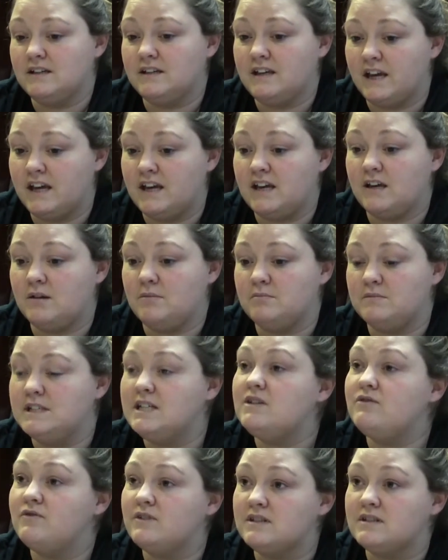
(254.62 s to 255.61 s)
game
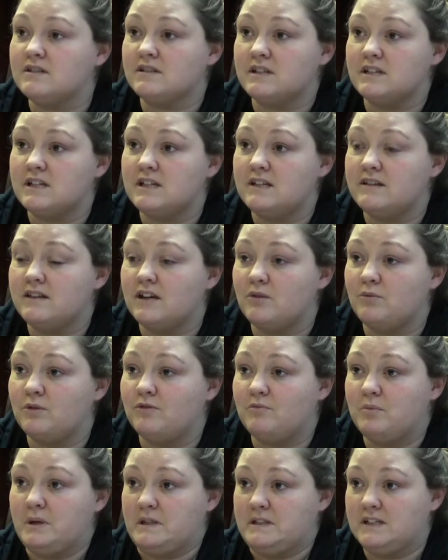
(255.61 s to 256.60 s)
defensively that
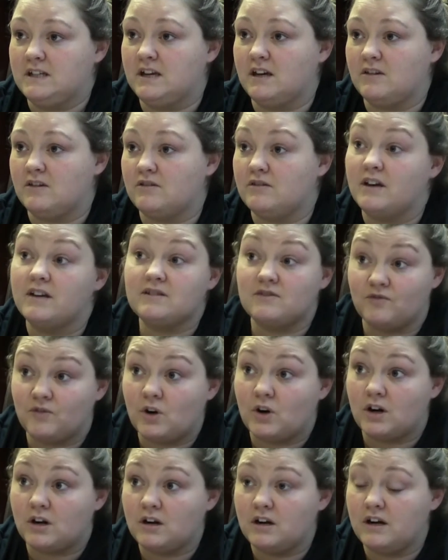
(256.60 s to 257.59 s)
we've put together thus
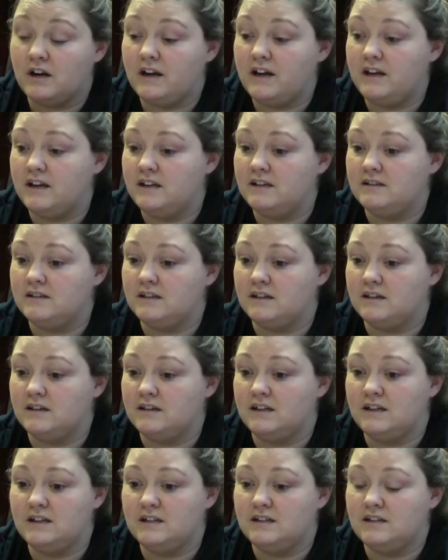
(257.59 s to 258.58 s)
far, and
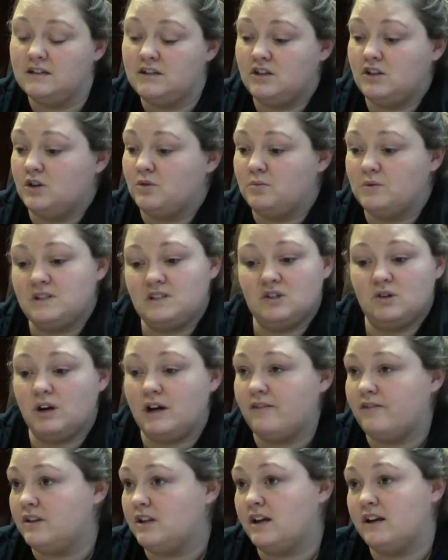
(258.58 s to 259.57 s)
we still
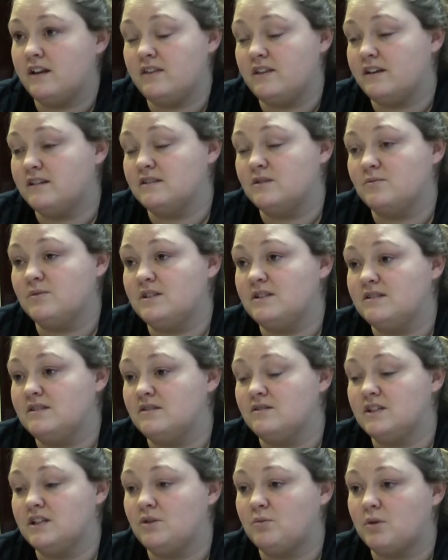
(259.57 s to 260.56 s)
have a lot of things that we
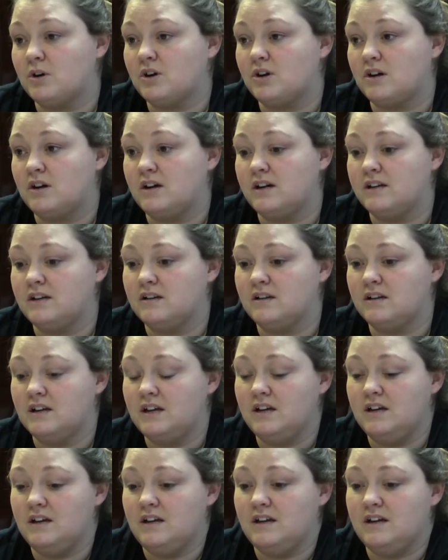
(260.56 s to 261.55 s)
still need to work on
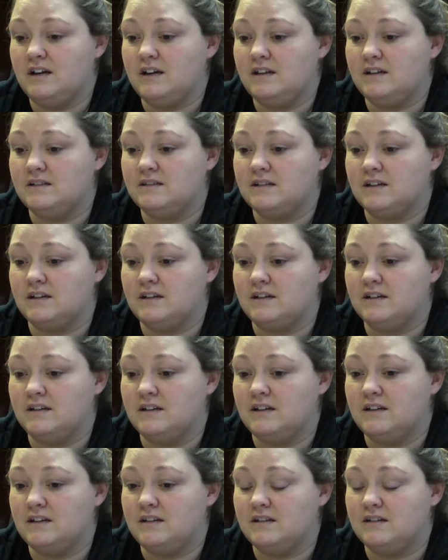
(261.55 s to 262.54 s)
and
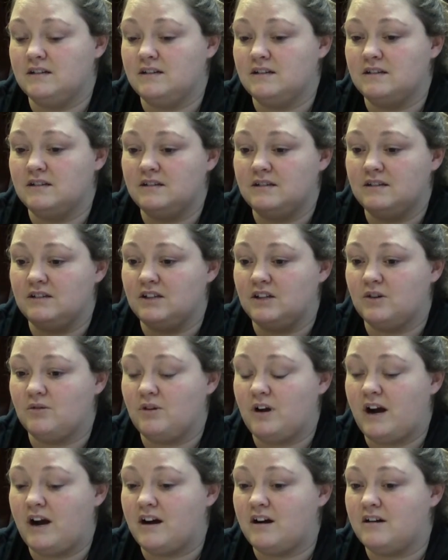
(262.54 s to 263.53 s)

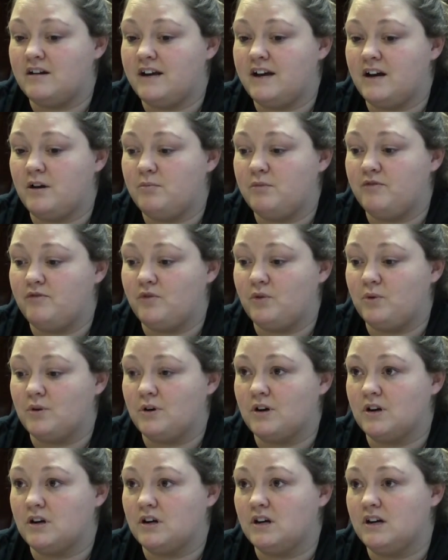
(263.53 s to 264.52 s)
iron out
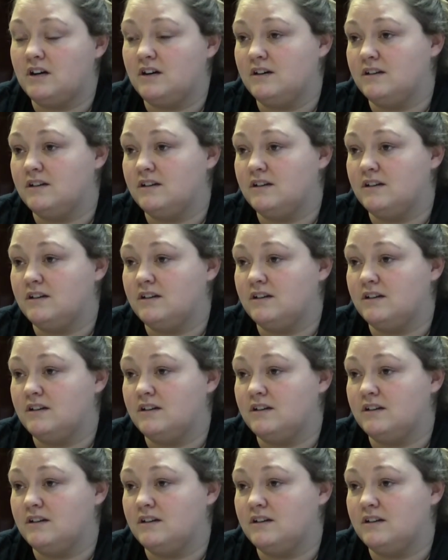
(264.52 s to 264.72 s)
before